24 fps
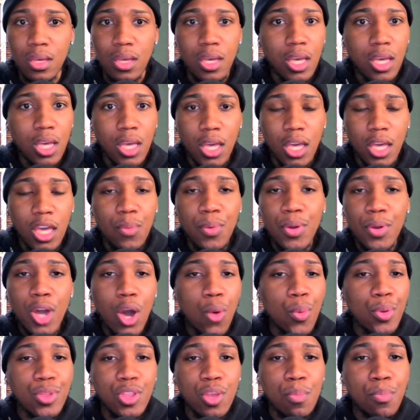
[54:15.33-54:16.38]
Here we go
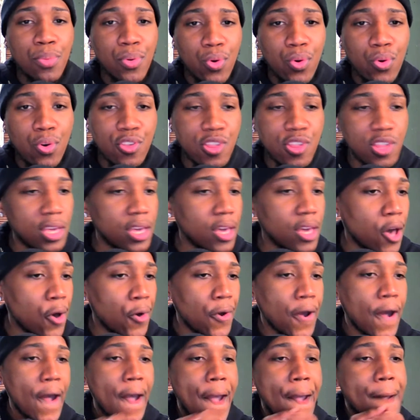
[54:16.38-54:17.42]
with the bullshit.
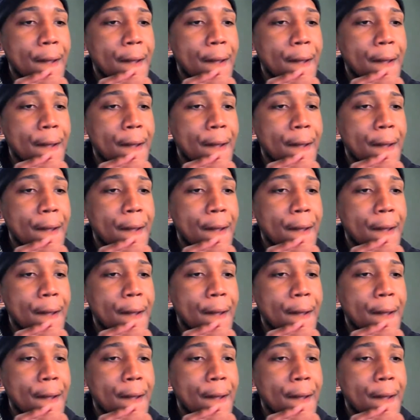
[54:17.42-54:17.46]
Okay.